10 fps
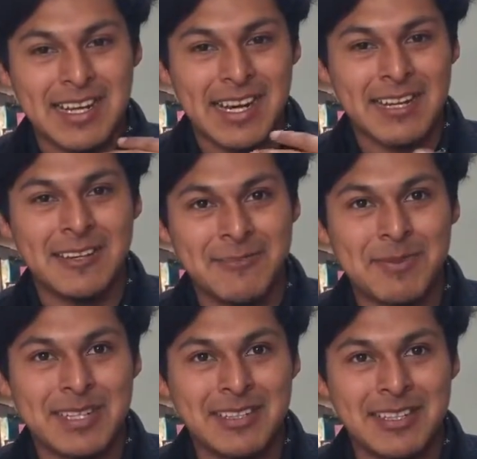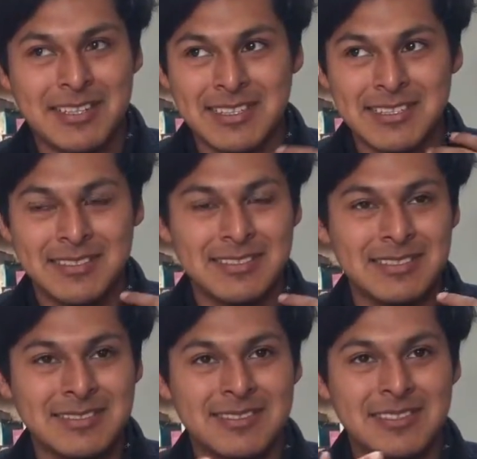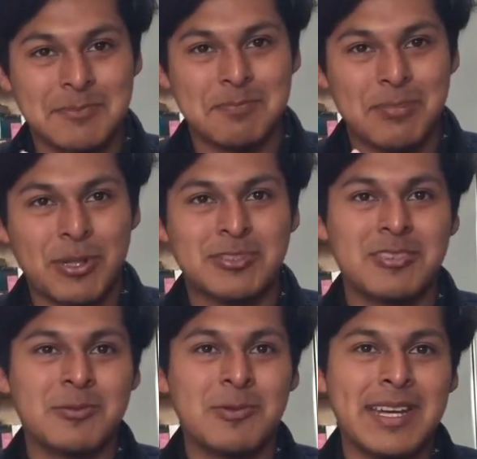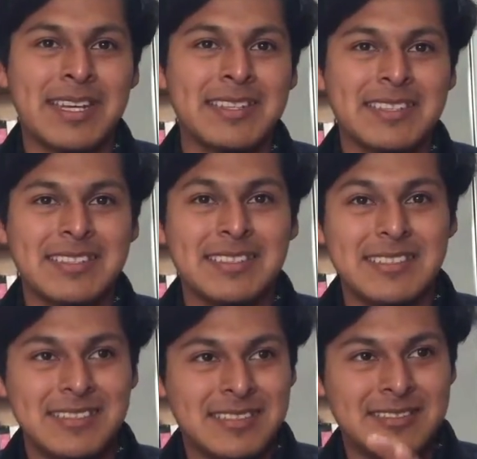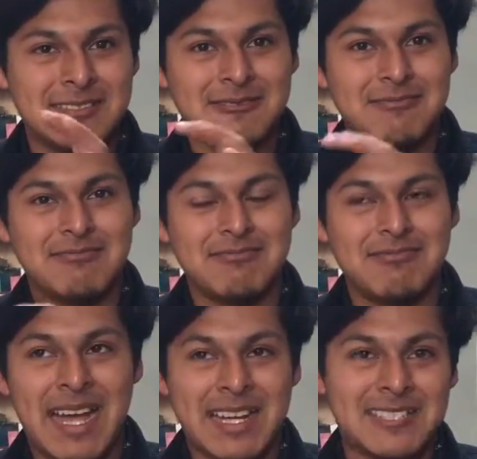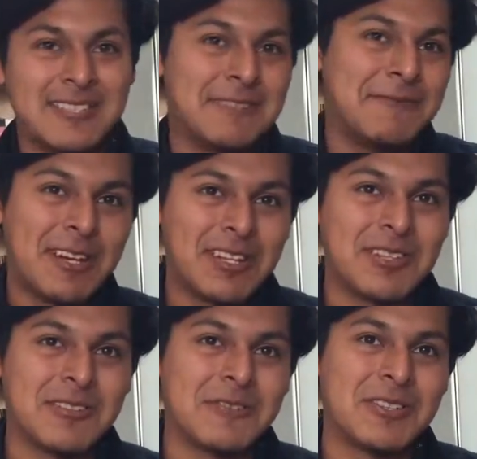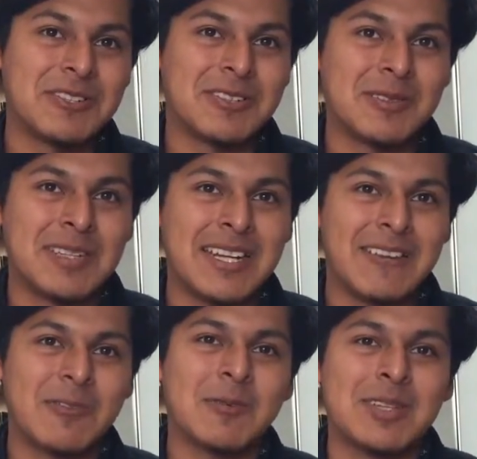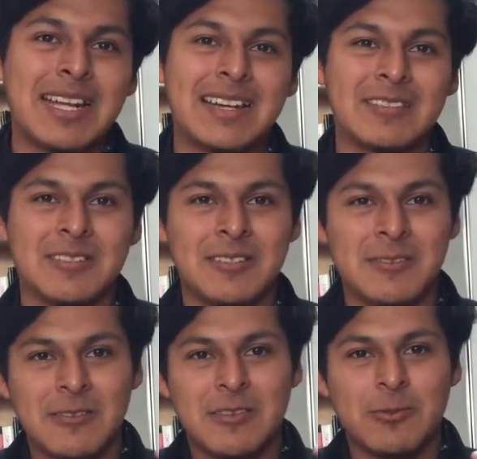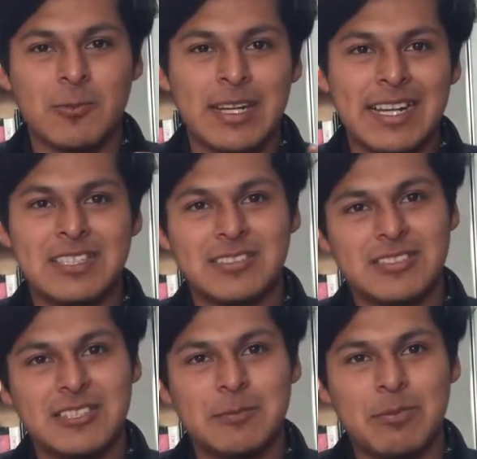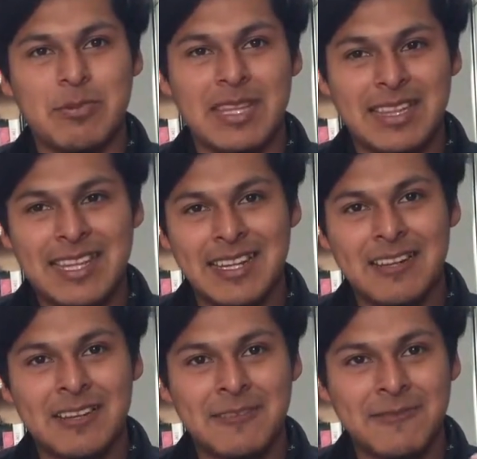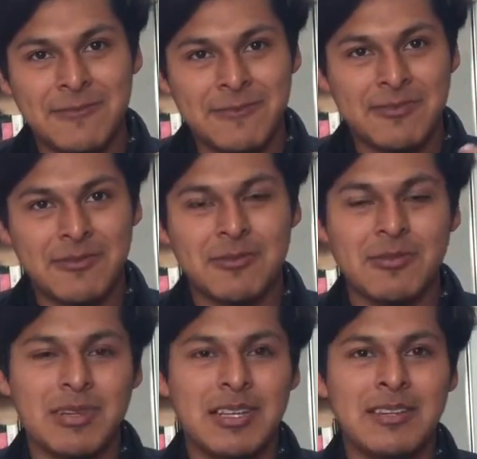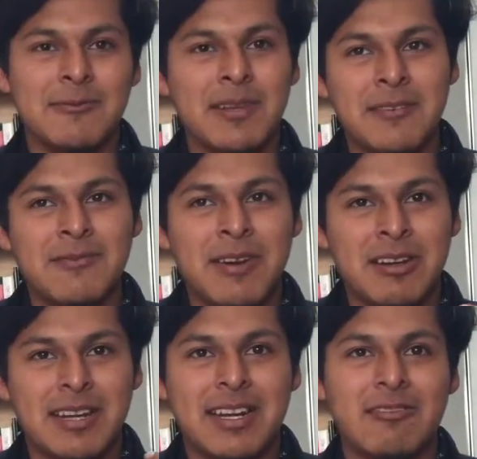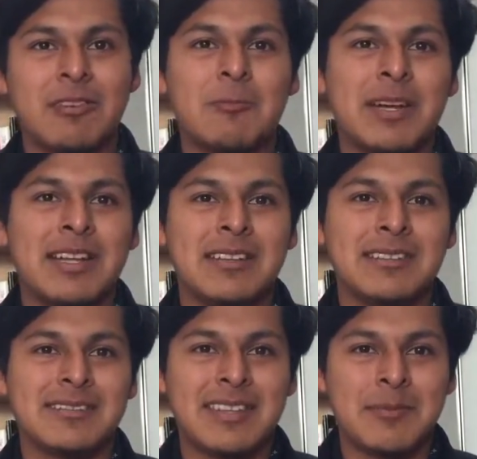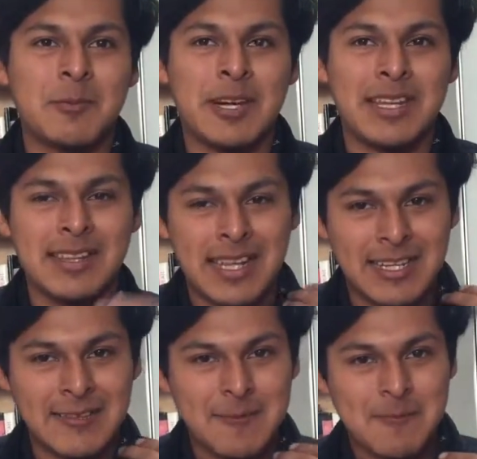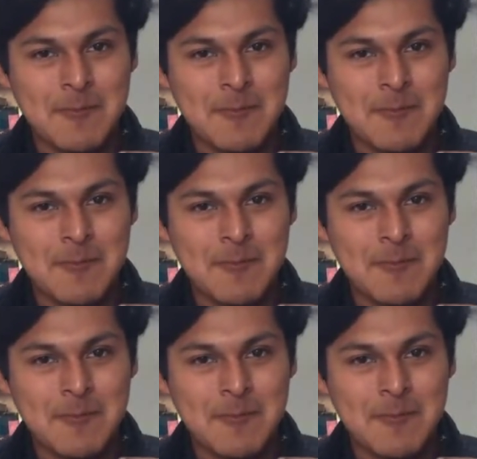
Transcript: I love my dog in such a personal way, is actually very universal, and everyone has a relationship that they love in a very caring way, the same way, like